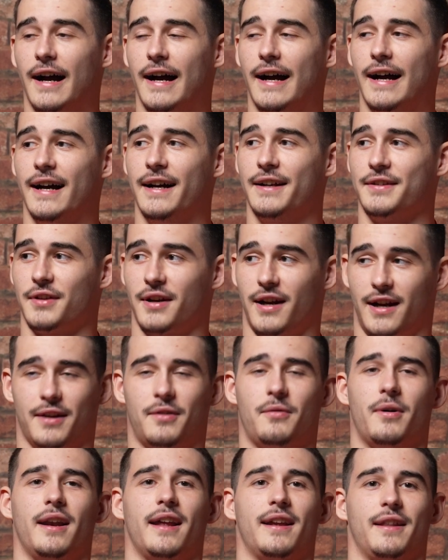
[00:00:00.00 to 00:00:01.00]
So
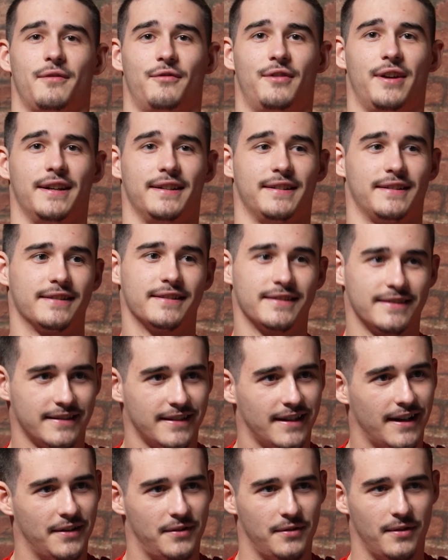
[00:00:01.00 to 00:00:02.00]
I quite like the rings.
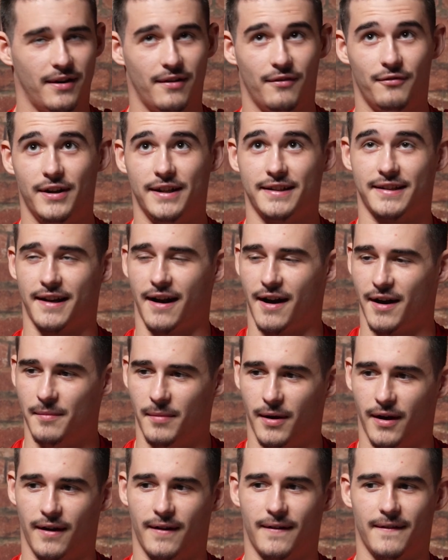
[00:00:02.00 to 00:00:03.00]
I do like rings and
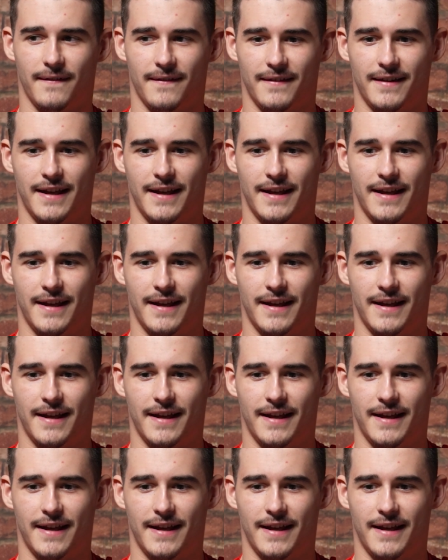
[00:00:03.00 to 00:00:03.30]
high bar.